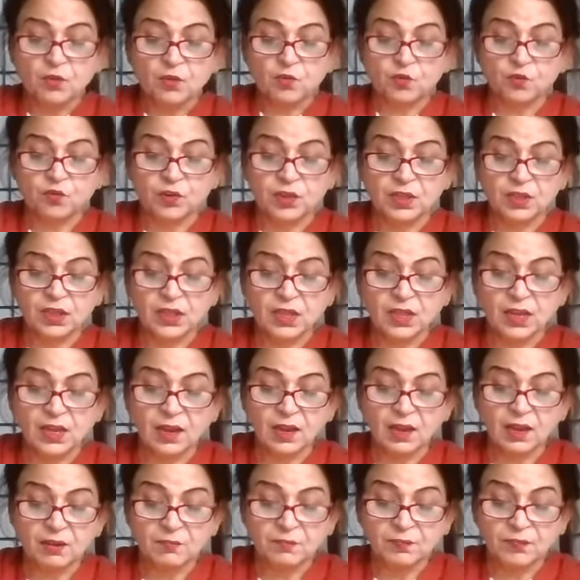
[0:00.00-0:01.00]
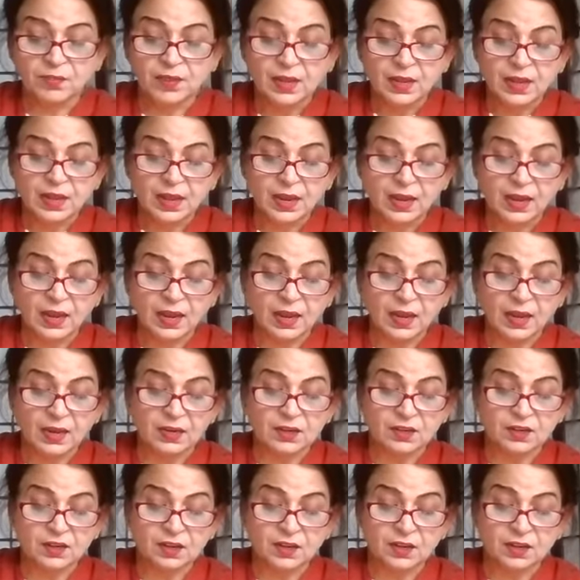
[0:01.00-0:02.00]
Vindhya and